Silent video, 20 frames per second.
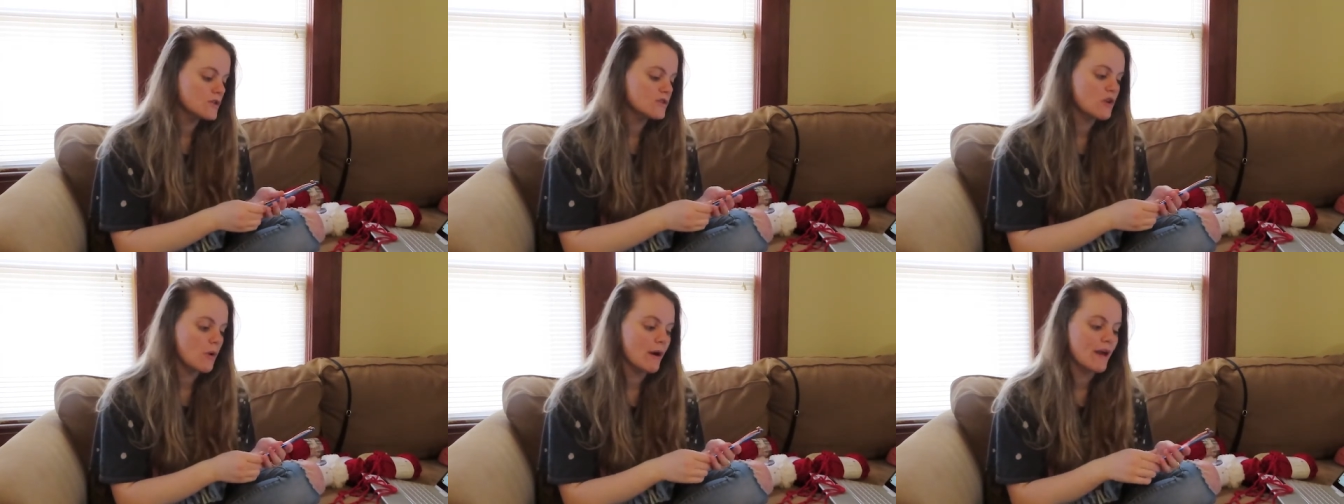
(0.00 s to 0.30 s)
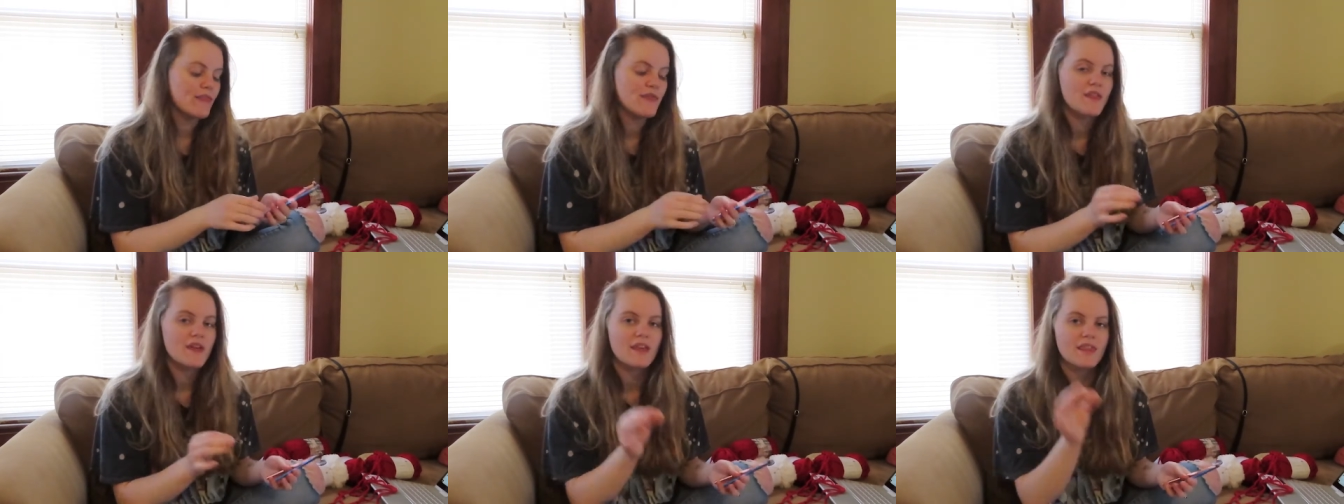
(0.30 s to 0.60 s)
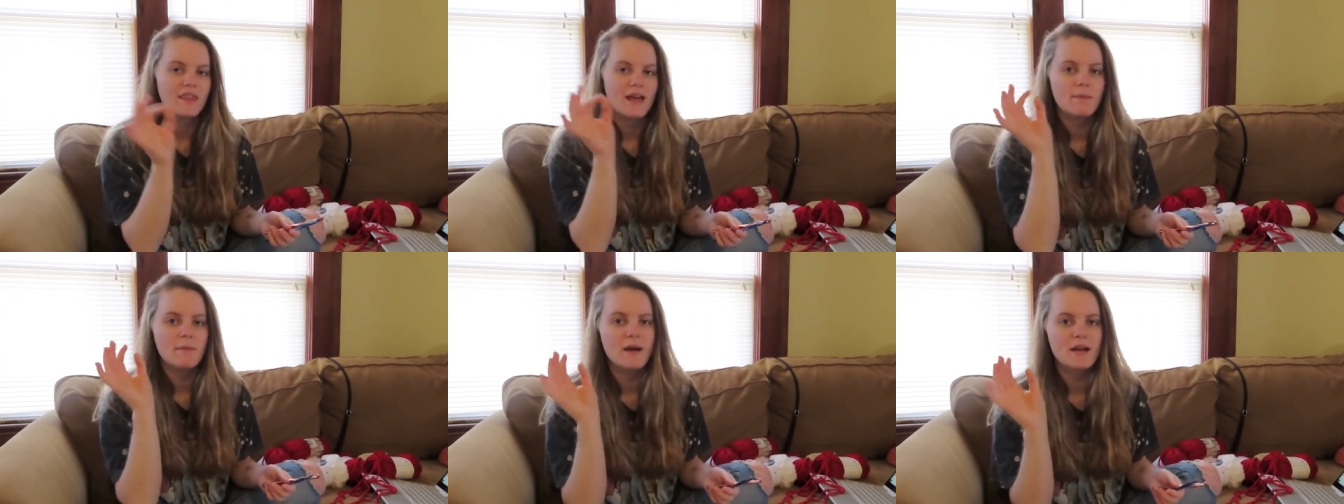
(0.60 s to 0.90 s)
So I
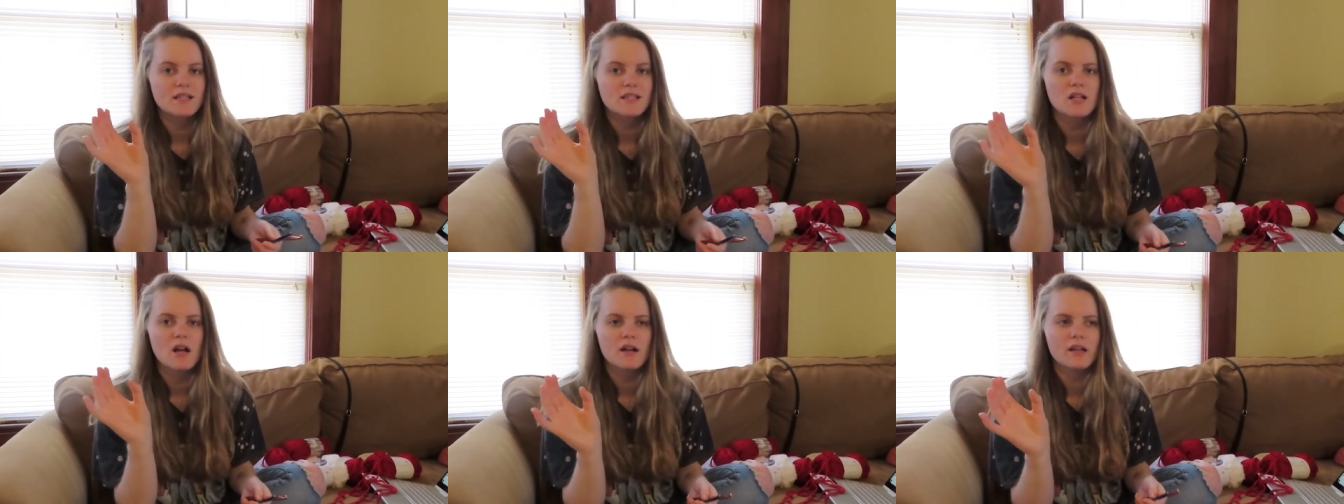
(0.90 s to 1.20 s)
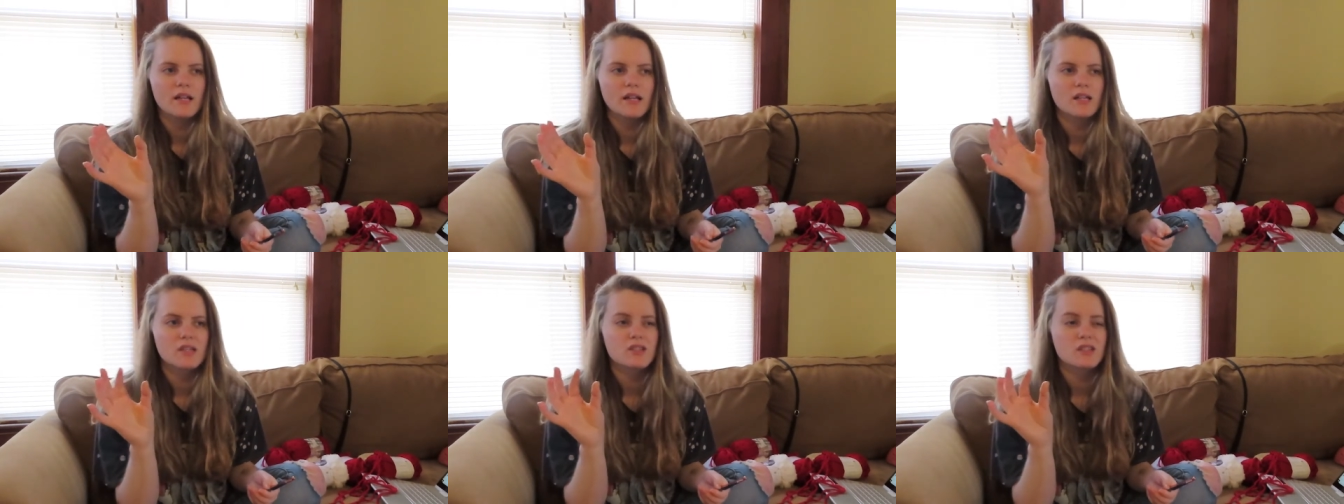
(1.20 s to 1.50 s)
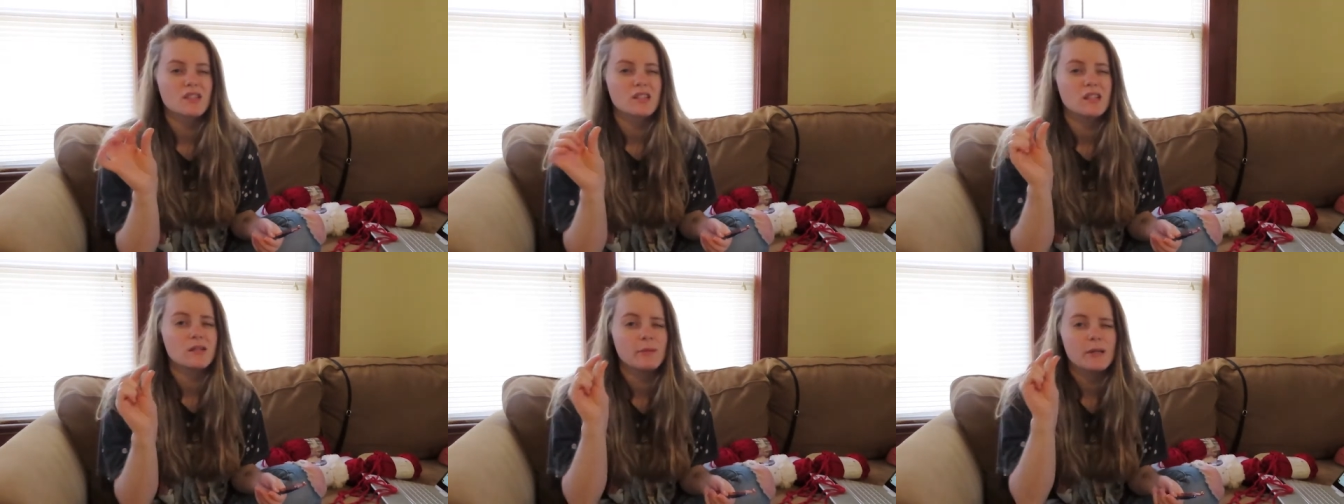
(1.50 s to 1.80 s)
think that my stocking is
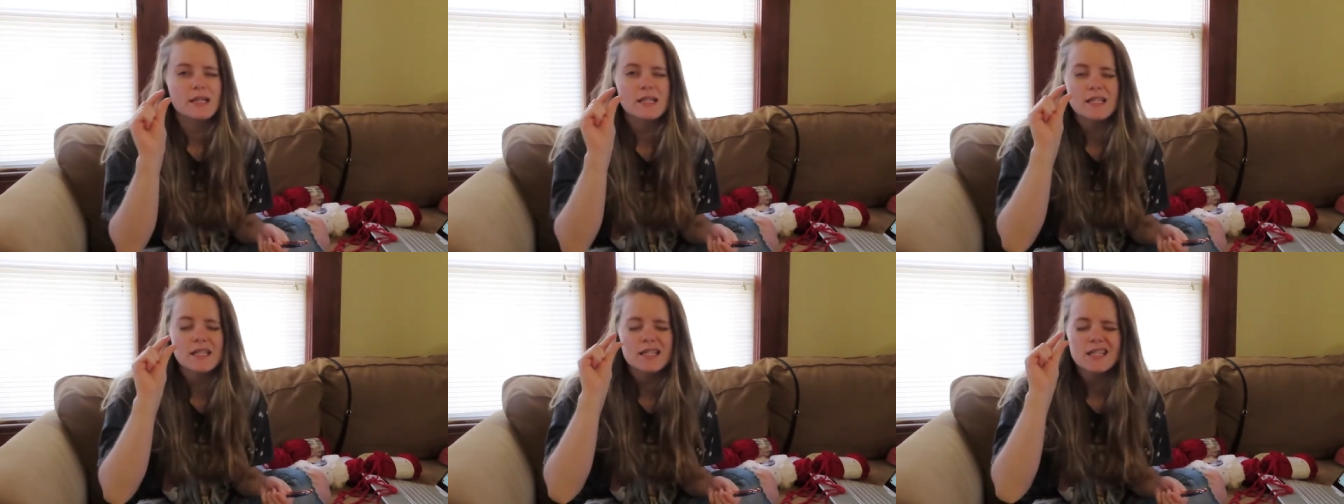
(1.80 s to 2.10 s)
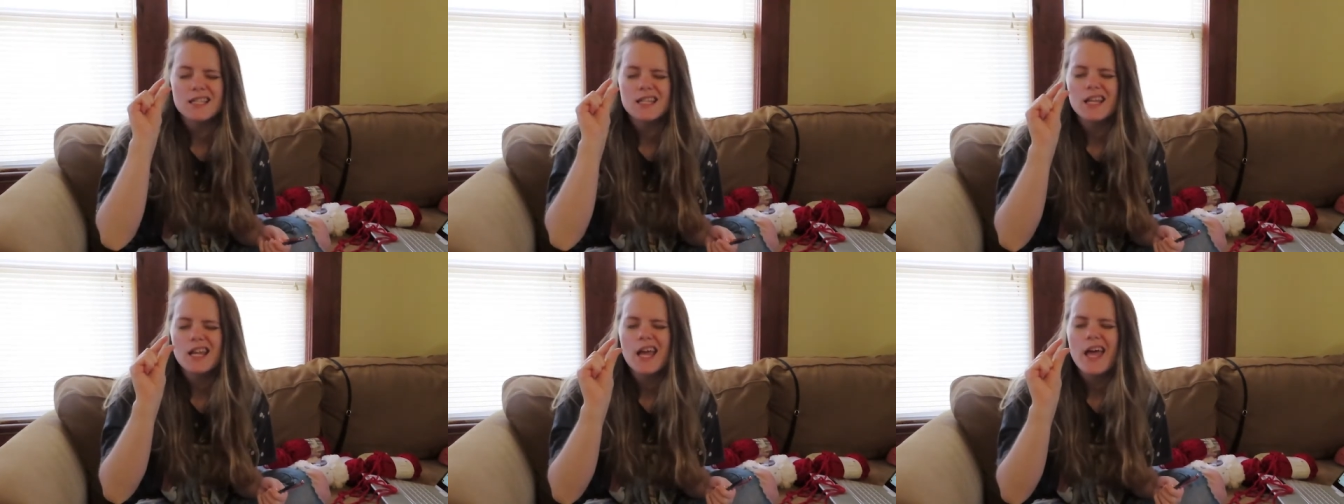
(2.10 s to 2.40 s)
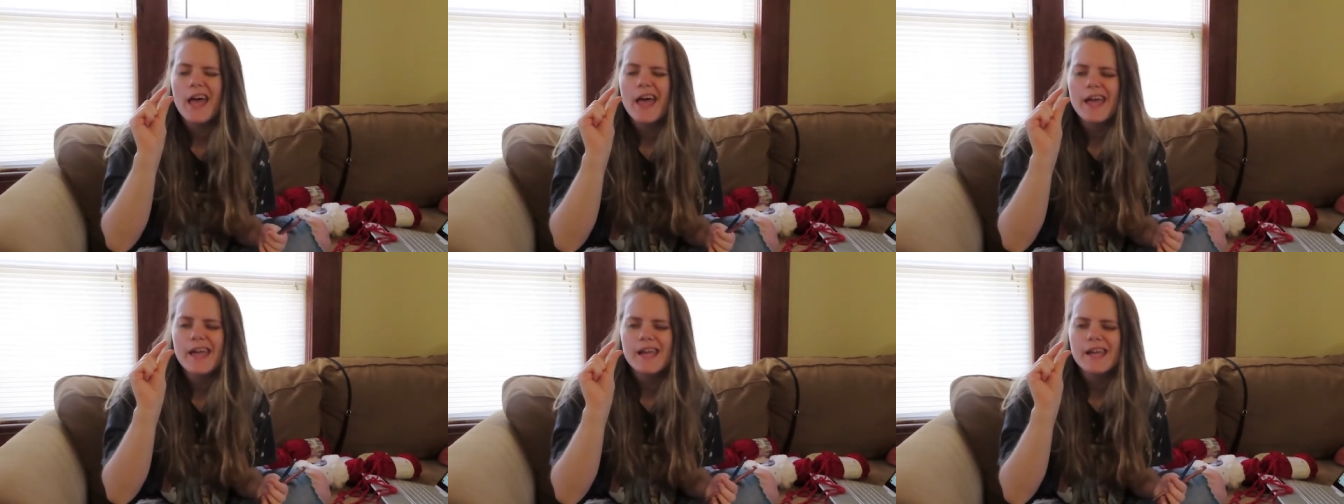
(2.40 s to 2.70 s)
just going to be a
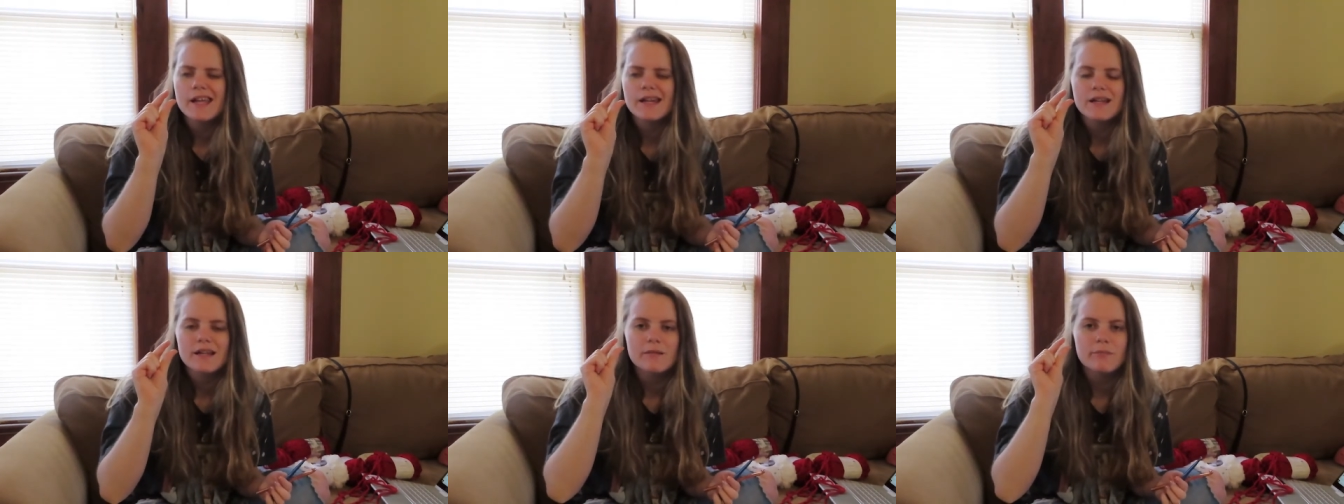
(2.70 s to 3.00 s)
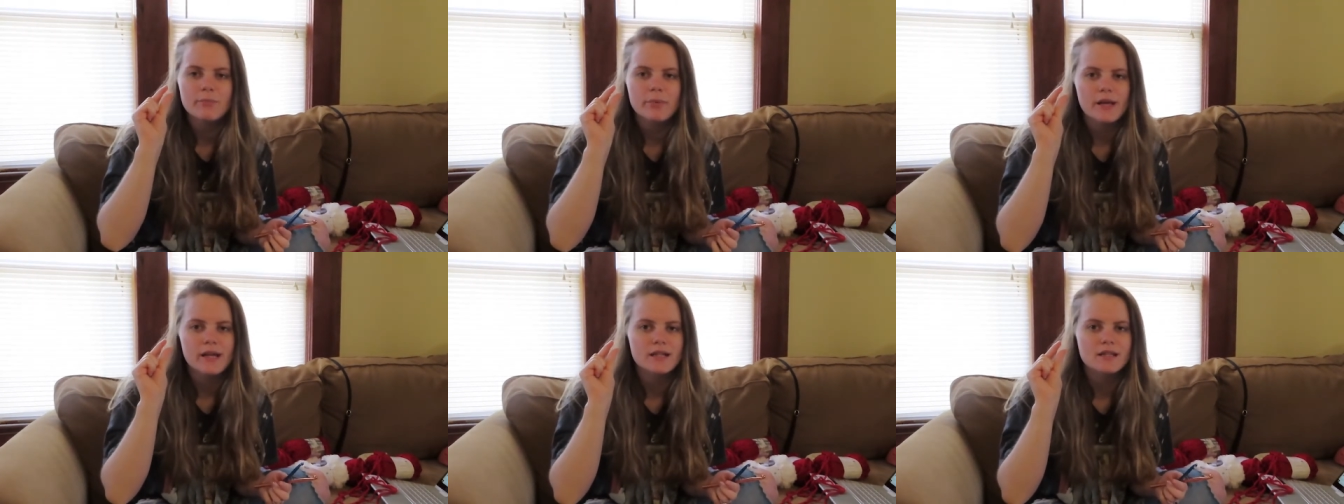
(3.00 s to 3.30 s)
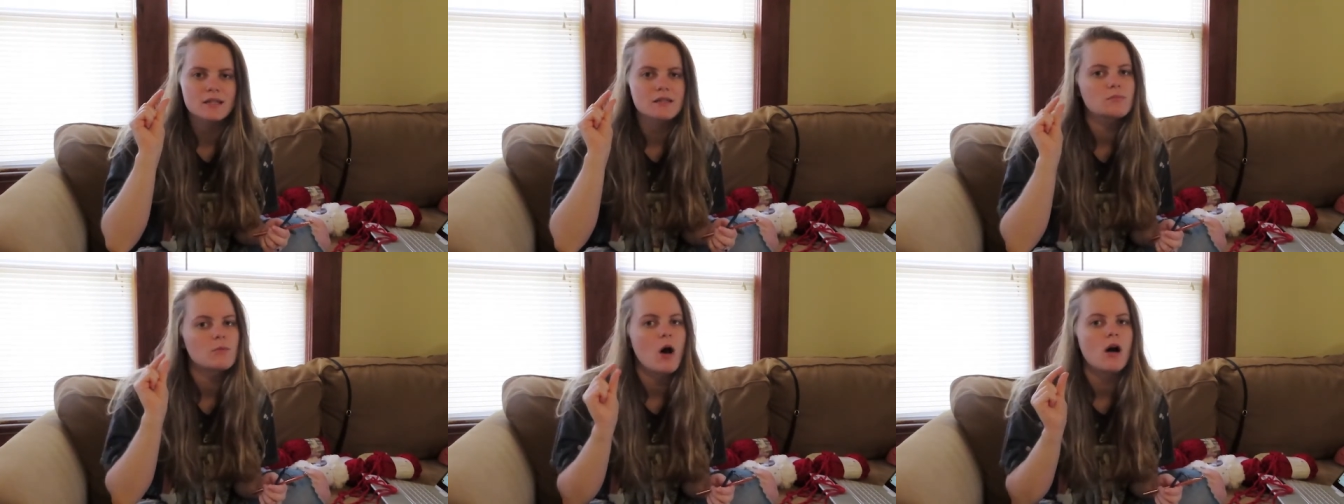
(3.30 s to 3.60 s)
tiny
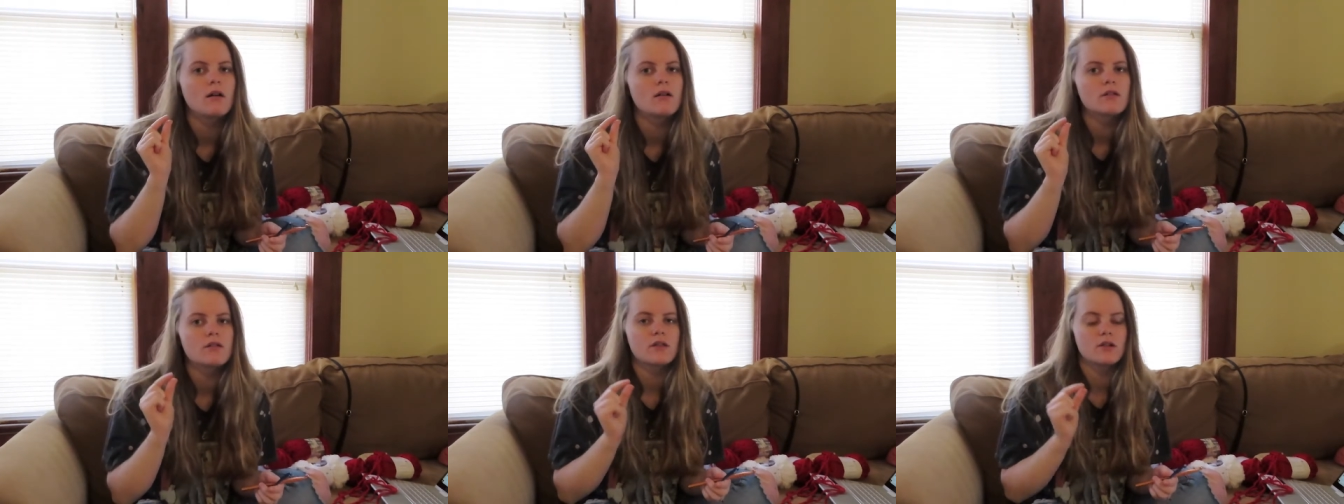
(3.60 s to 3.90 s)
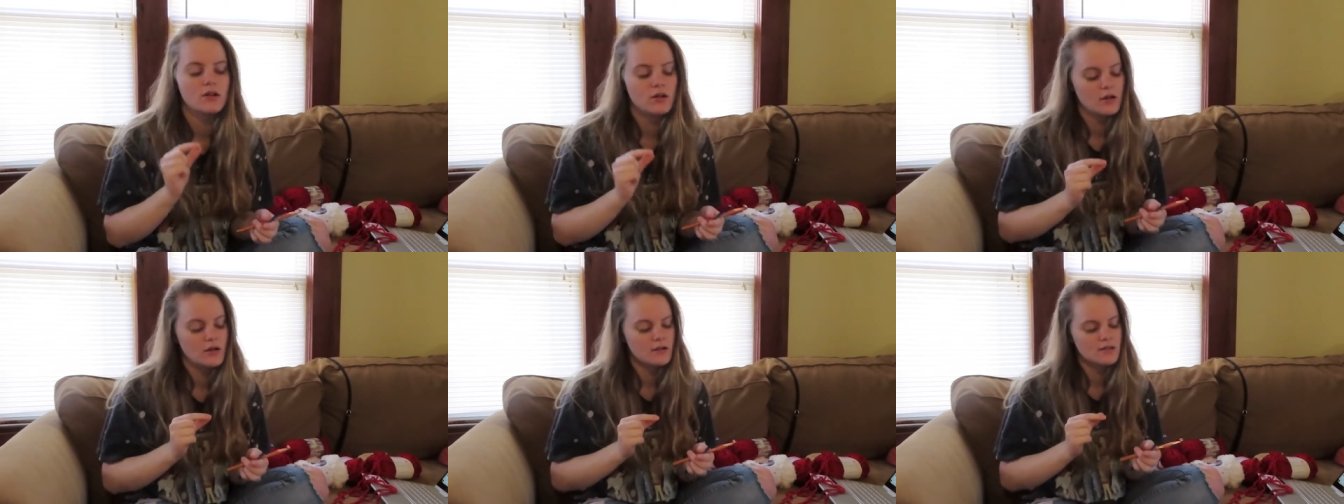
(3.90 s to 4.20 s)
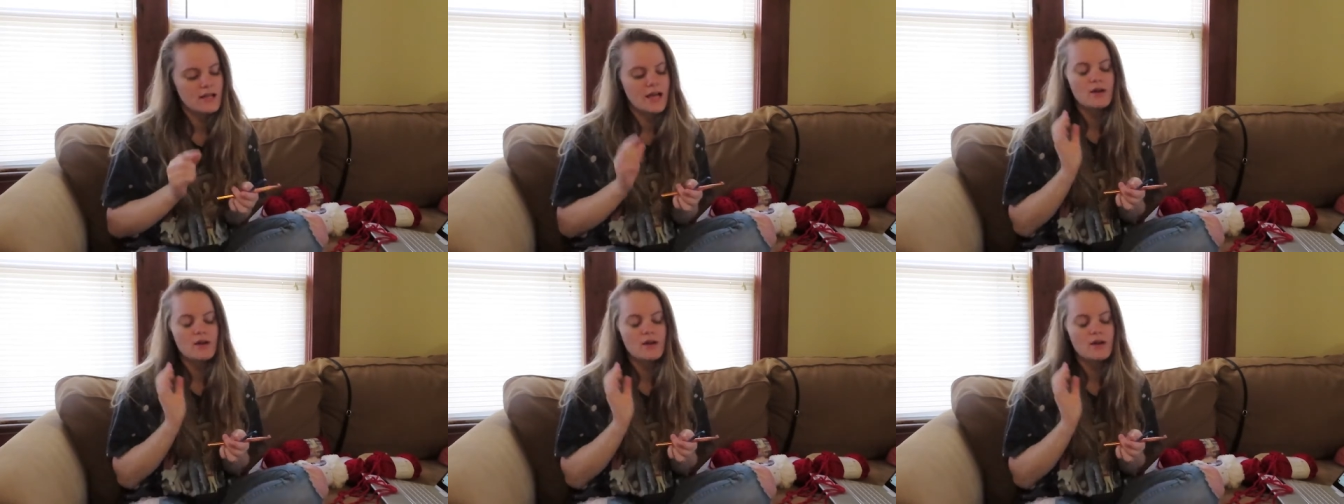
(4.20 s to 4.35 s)
bit smaller than hers.